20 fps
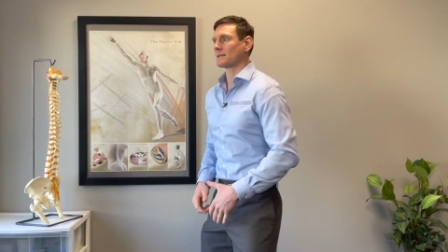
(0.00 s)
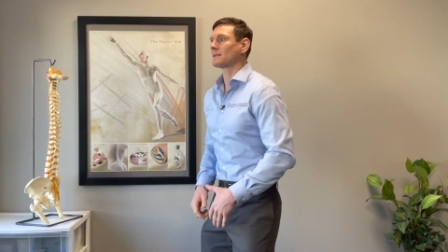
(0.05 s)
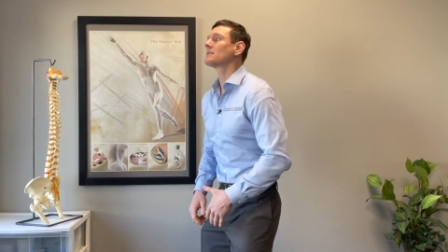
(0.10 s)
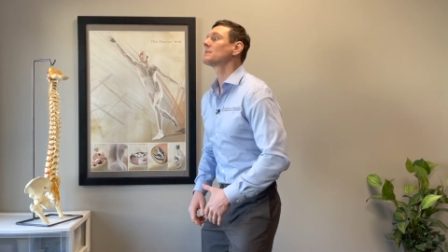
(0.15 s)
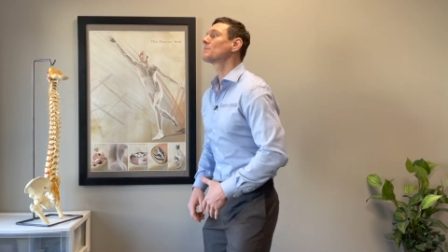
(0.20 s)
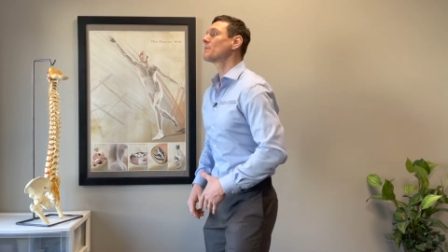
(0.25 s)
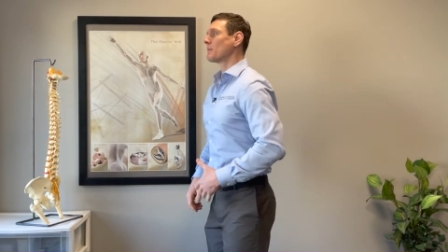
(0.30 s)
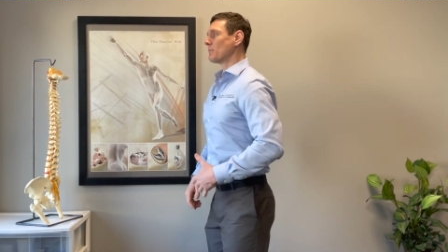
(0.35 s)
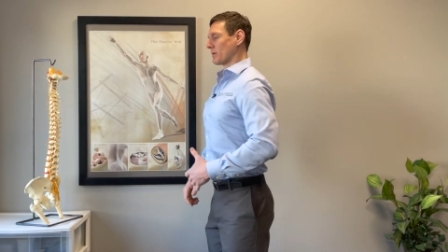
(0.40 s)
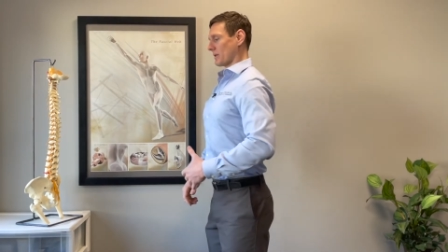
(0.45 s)

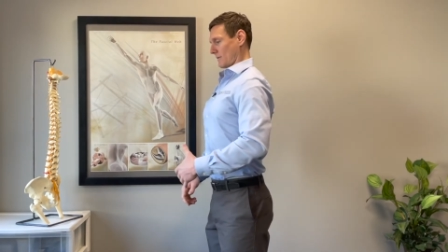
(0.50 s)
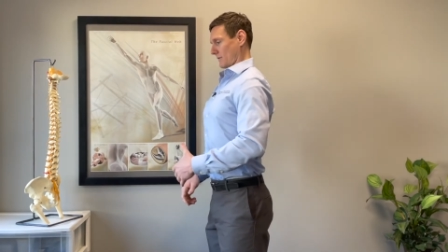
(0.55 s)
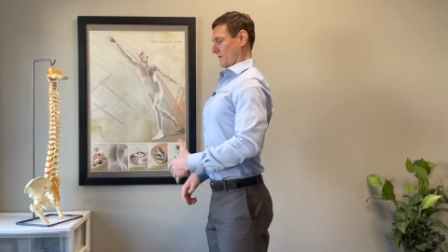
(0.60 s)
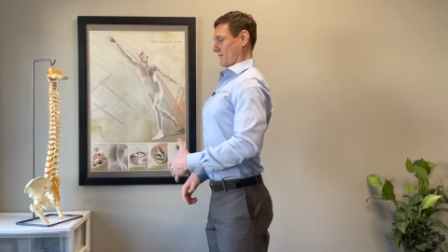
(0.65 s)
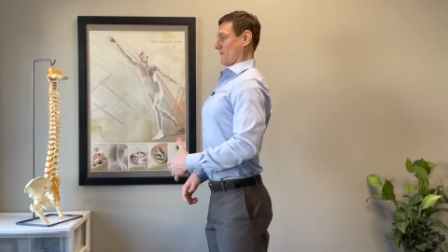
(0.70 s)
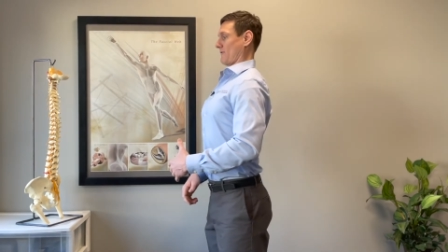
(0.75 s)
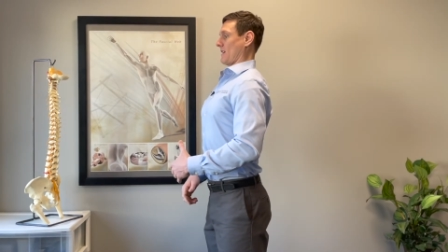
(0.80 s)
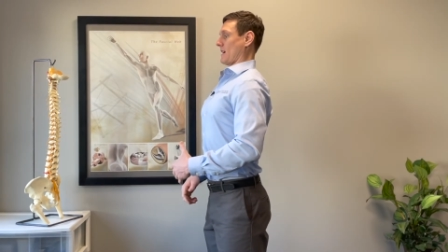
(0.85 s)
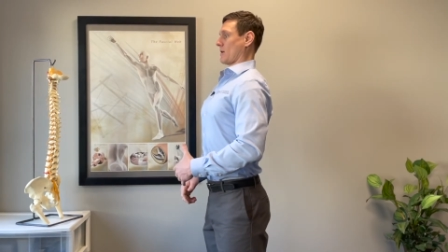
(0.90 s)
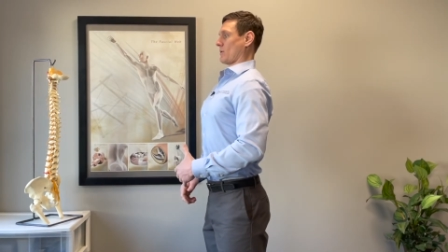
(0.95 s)
These people, they're
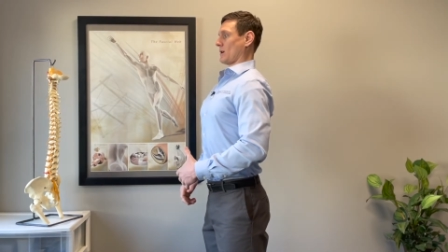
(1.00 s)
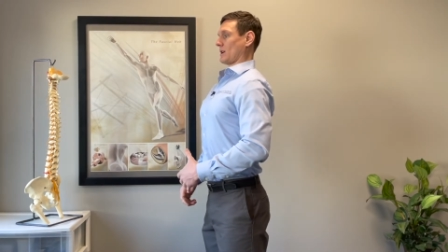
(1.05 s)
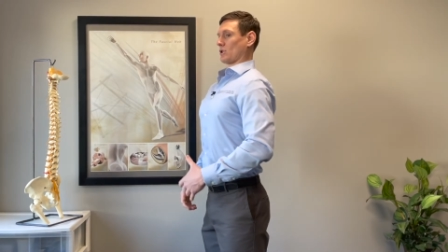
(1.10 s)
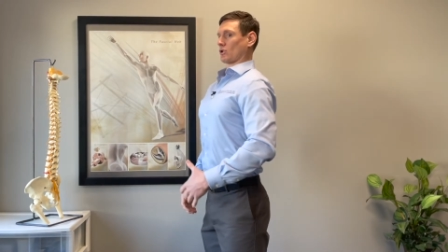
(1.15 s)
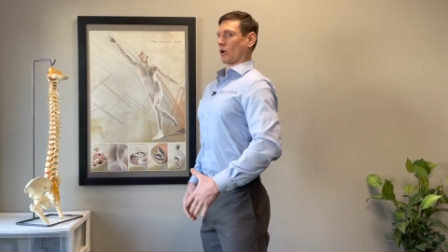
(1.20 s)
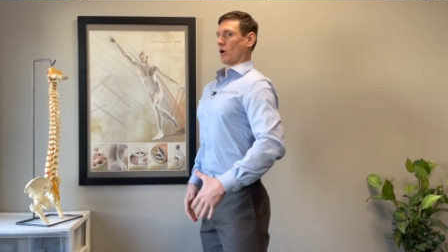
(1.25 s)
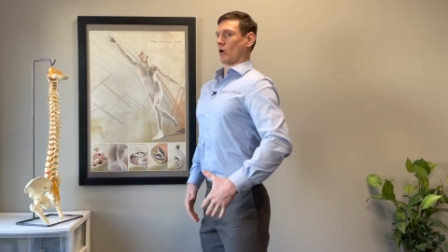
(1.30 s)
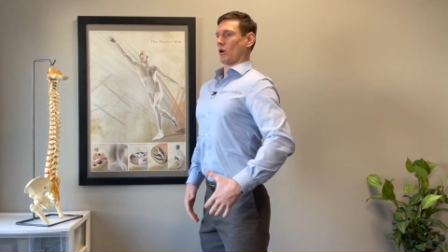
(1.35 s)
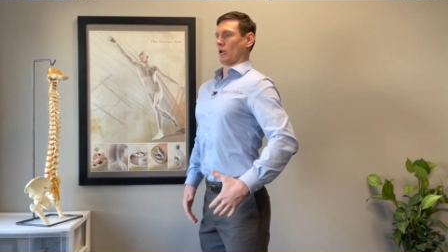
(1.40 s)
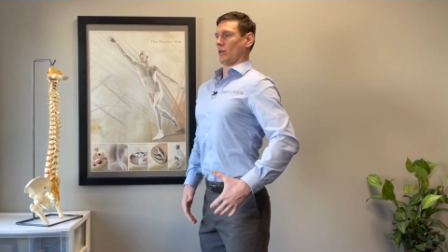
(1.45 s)
very
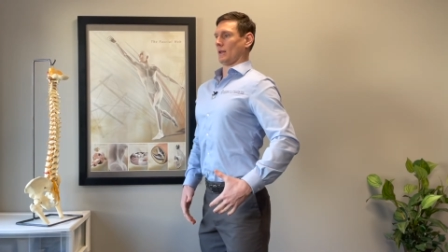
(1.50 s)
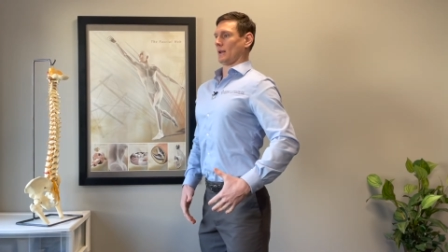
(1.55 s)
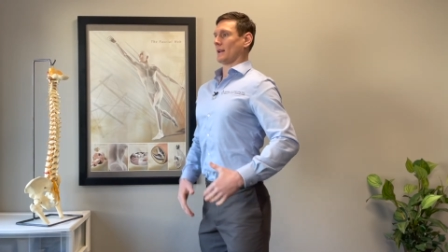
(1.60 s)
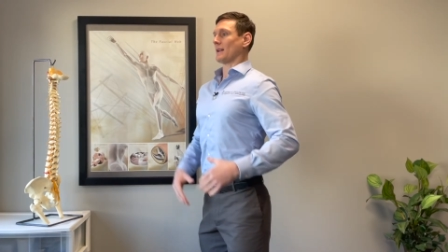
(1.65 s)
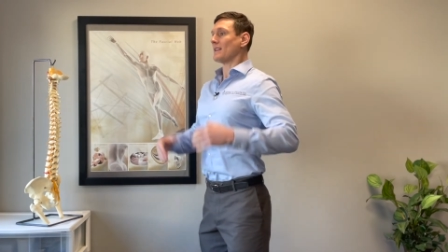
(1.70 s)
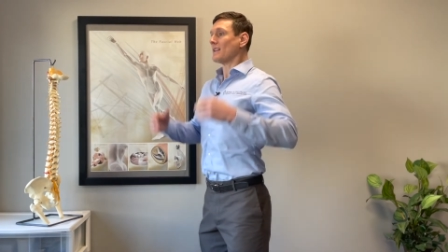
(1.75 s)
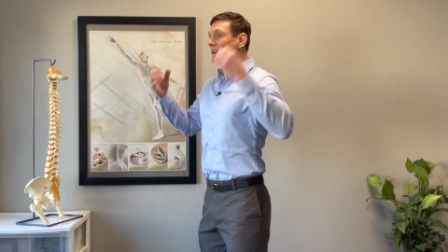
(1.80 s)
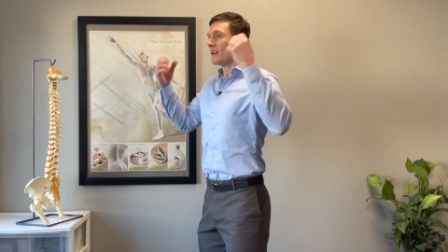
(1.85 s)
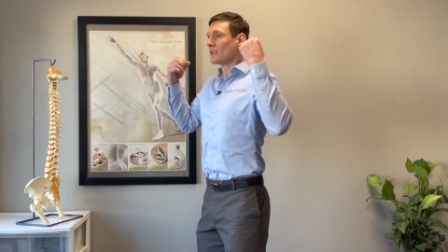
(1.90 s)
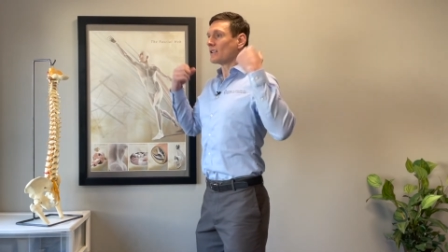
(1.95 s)
tall
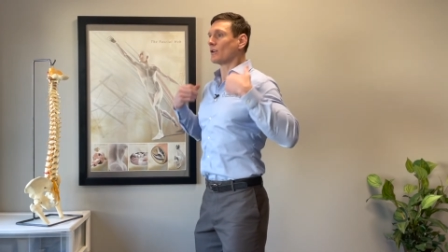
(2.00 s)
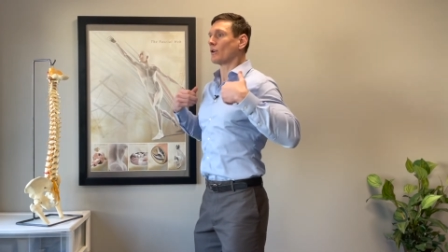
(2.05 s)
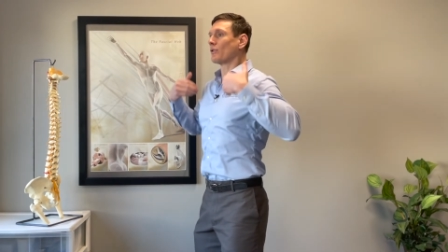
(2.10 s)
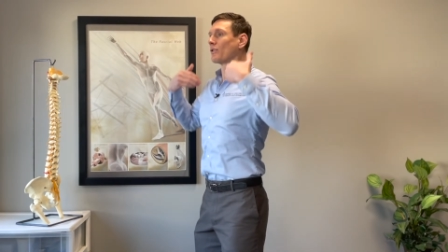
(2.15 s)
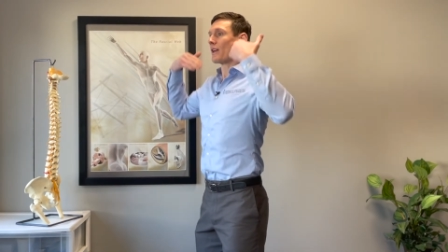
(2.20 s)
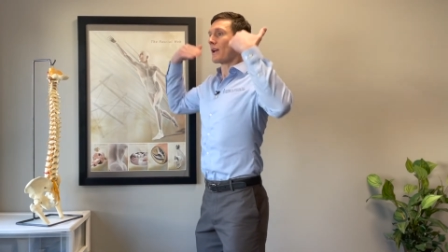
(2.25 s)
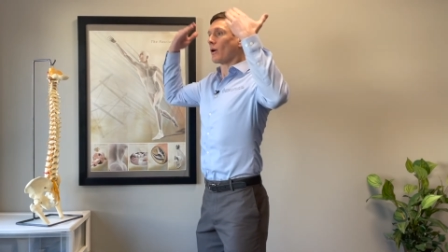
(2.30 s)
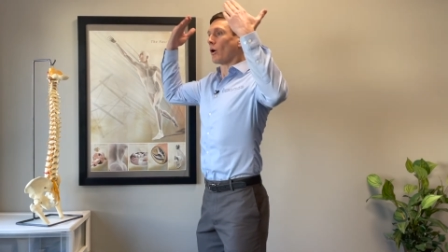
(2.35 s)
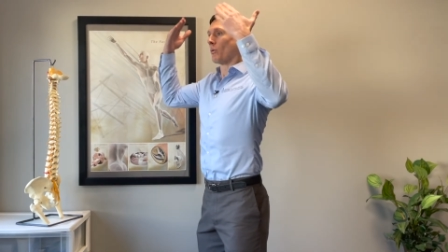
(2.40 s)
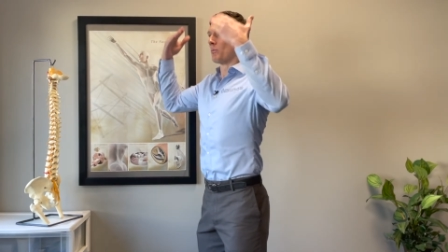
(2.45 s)
and you know
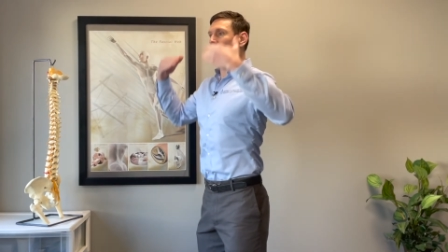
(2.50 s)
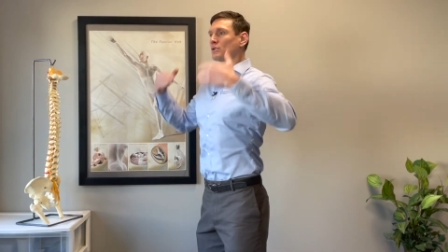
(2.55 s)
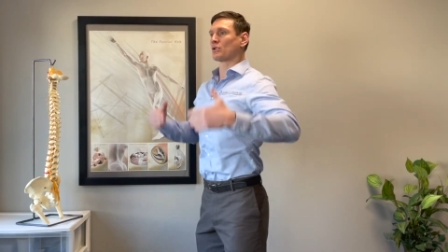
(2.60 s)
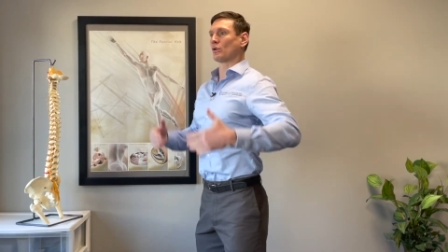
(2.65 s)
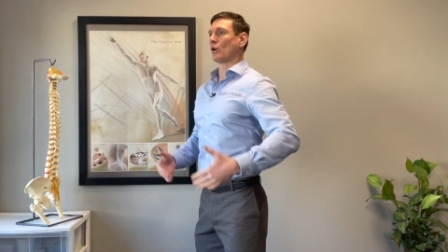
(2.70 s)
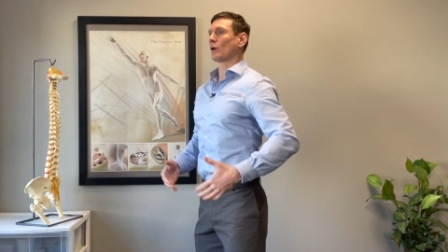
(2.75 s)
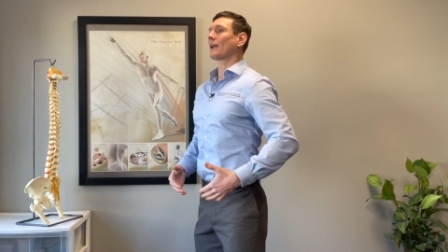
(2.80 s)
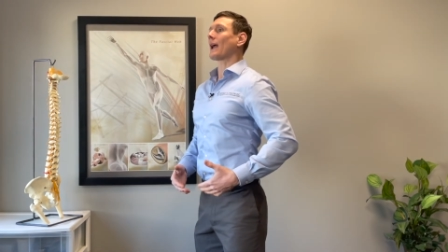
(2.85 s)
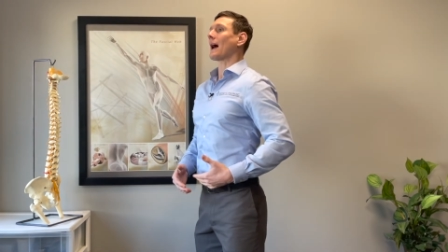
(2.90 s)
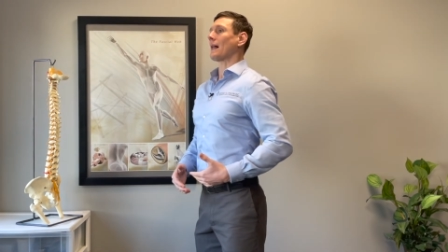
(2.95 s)
they almost
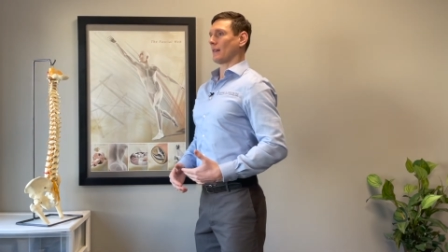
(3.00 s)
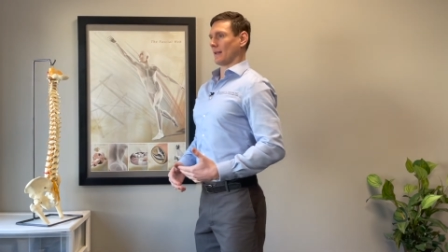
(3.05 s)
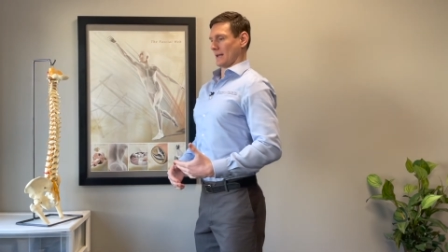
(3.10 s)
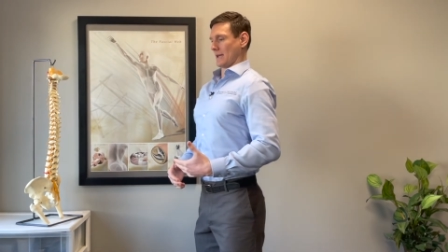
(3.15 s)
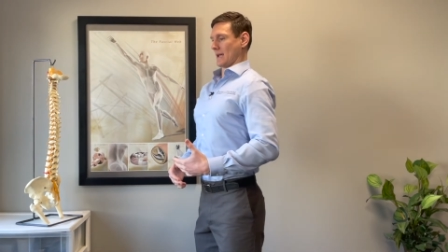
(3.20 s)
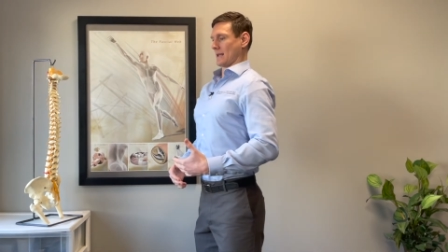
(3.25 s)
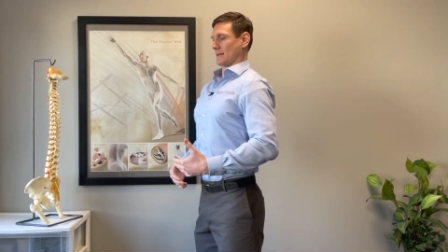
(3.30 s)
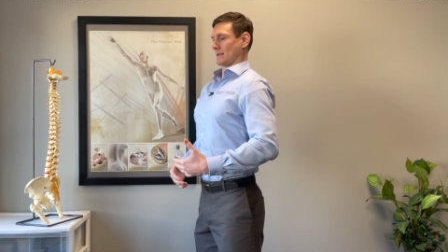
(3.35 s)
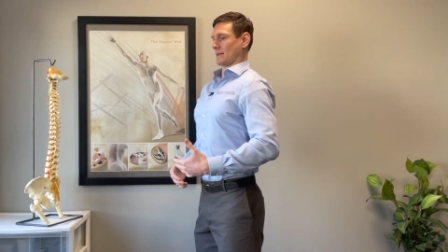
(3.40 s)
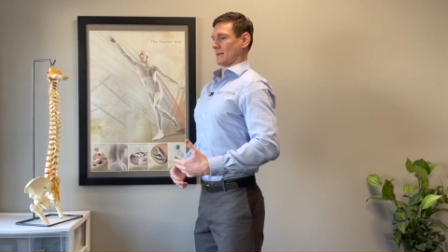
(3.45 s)
look
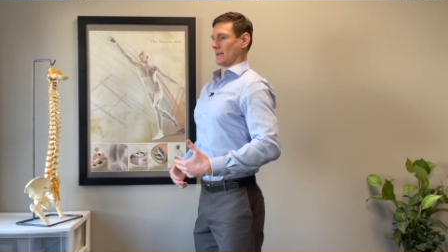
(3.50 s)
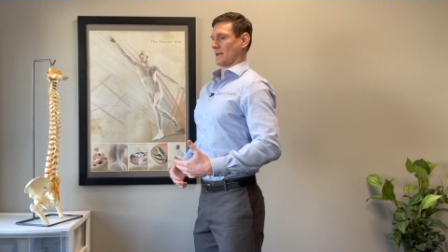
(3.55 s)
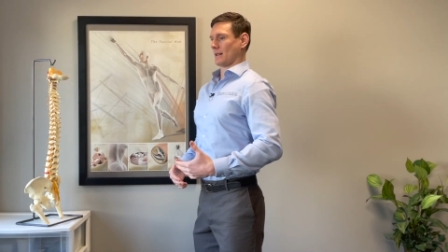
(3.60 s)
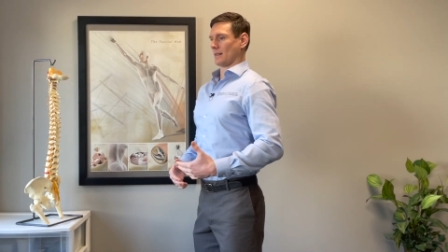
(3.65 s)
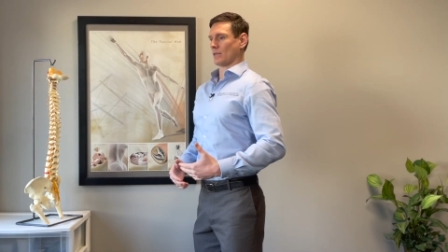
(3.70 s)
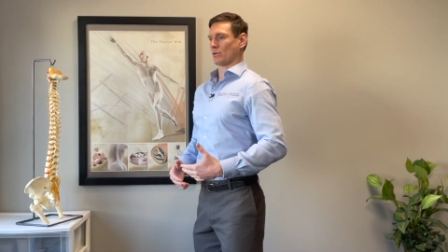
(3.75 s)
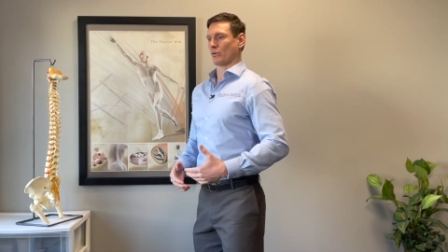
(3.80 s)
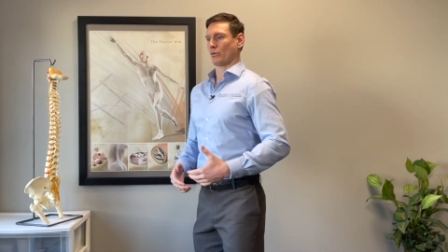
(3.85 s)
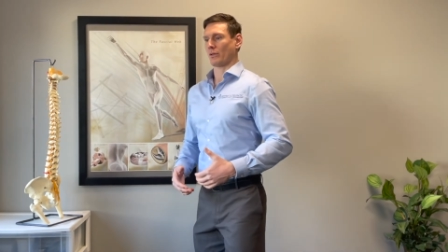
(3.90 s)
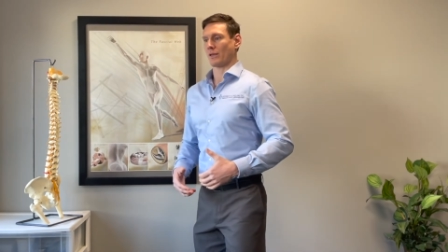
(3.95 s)
elegant
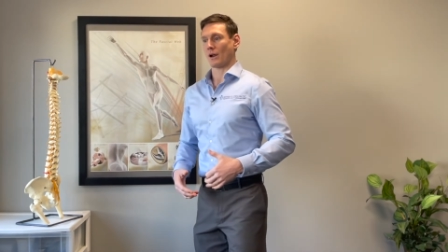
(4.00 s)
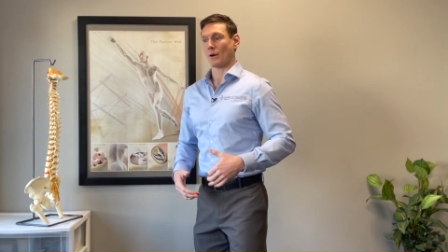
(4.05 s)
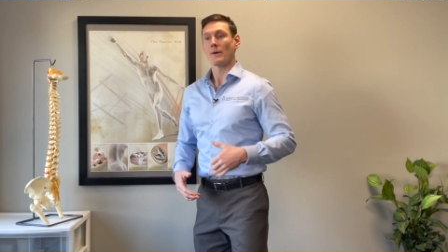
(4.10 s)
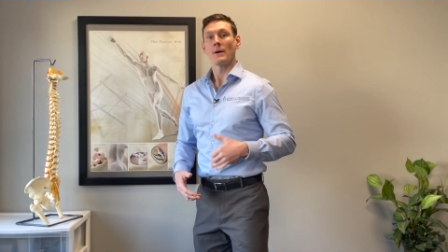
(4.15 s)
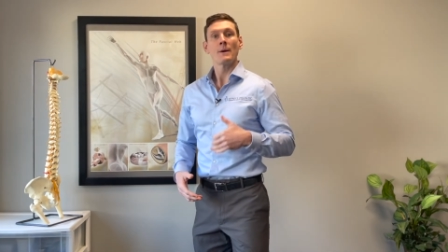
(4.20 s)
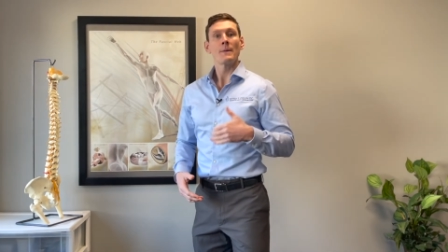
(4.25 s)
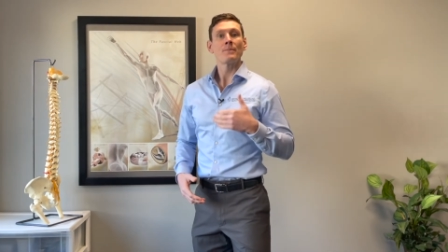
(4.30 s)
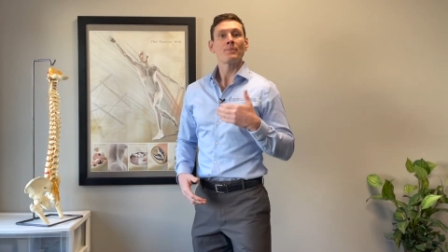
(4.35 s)
in through there.